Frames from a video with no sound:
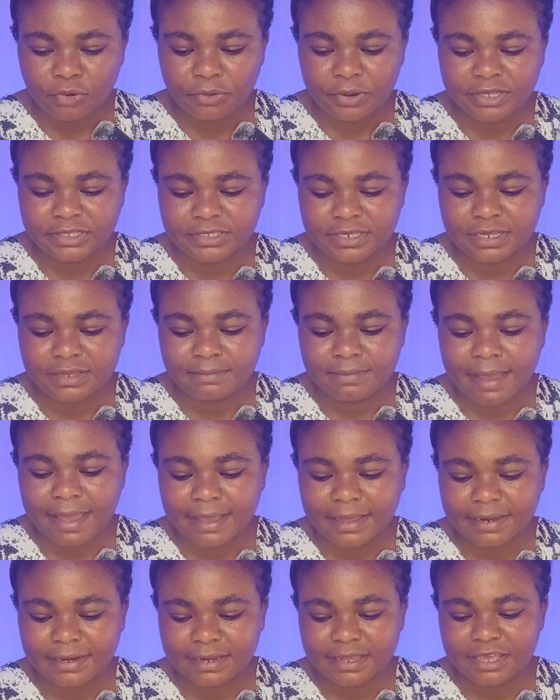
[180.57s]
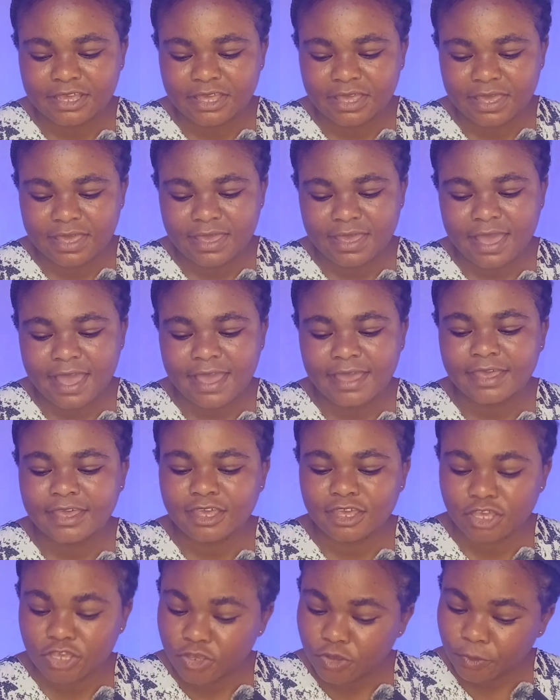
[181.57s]
created by Kling AI
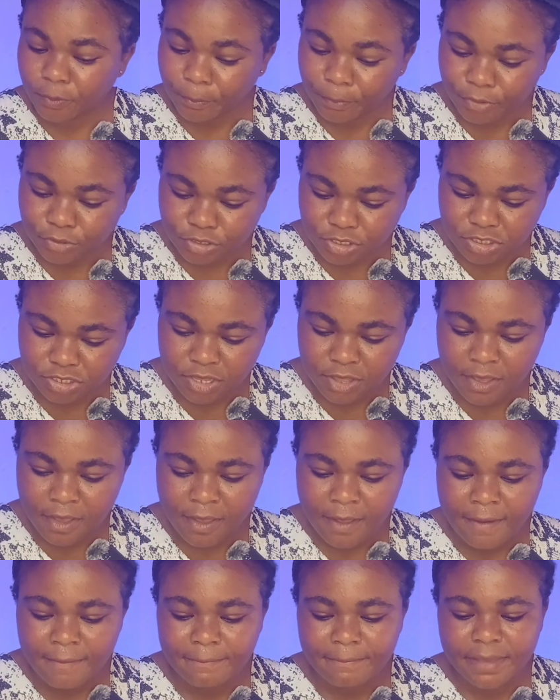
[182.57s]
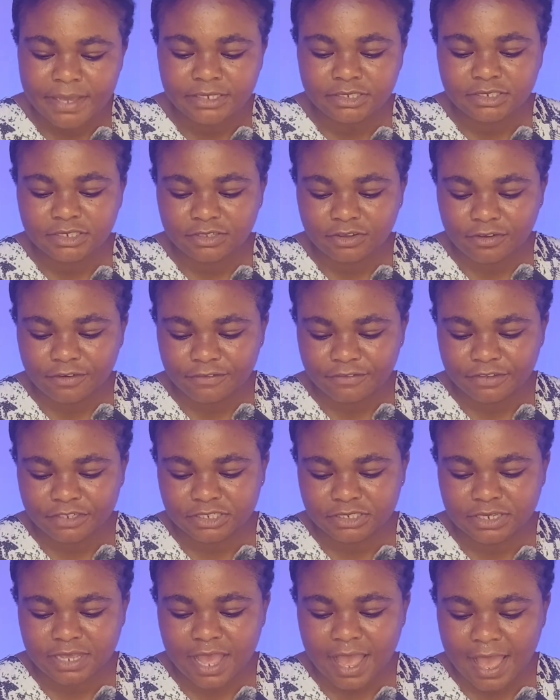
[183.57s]
in your post. Mention our
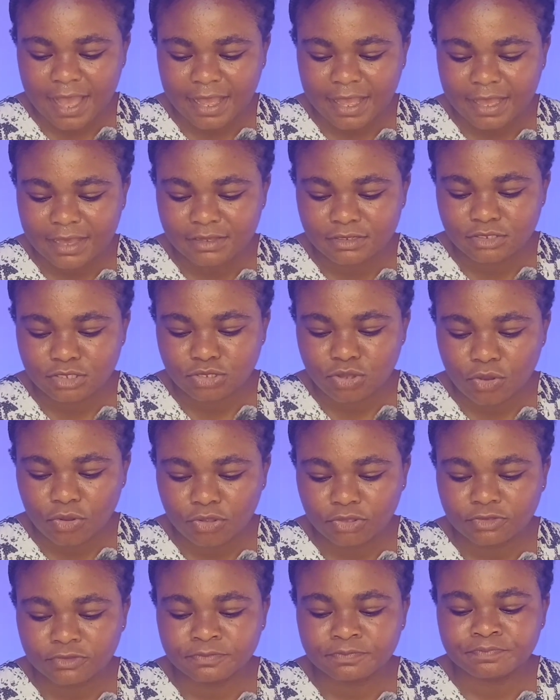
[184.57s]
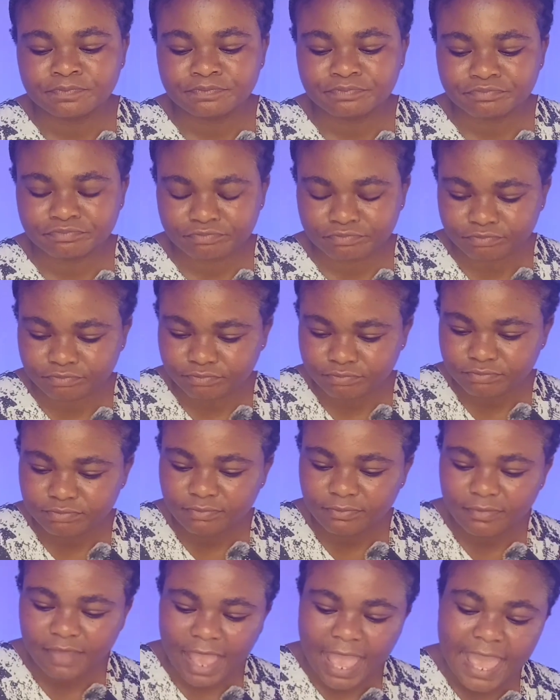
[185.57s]
official account on
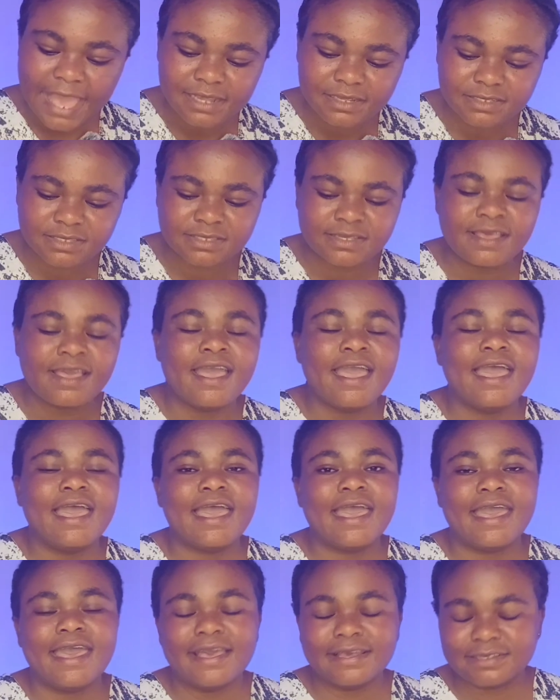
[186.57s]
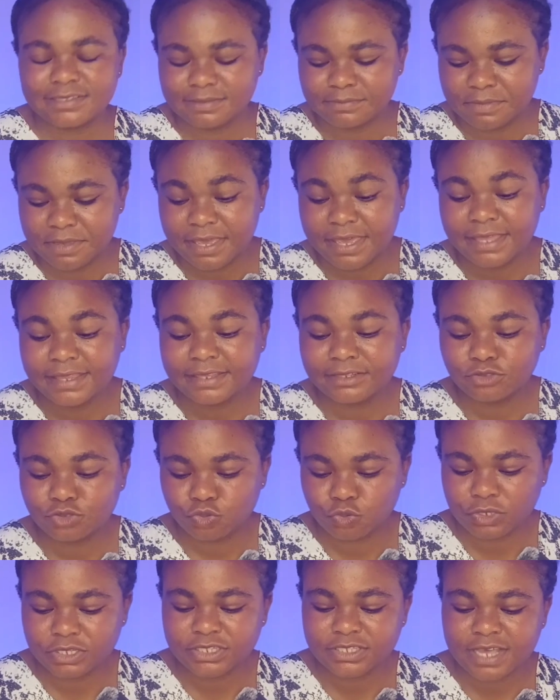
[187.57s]
X mean
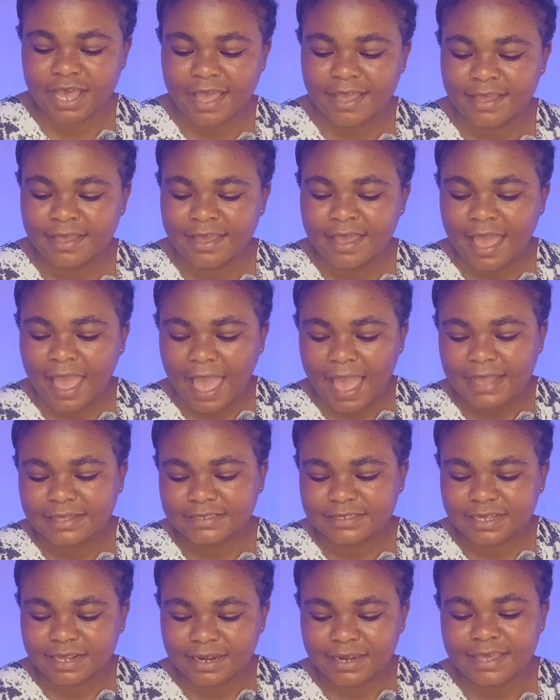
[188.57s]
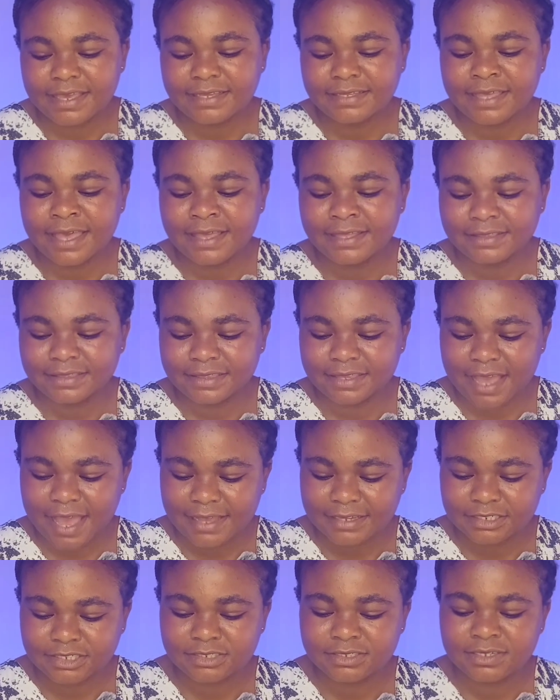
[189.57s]
Twitter at
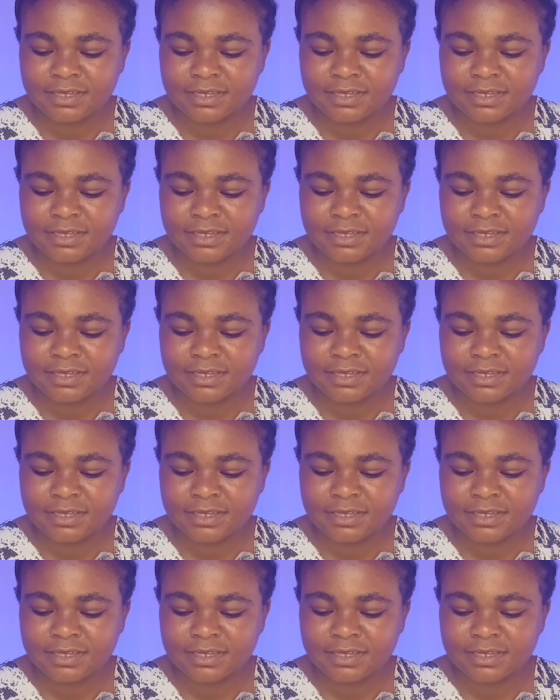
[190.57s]
Kling-AI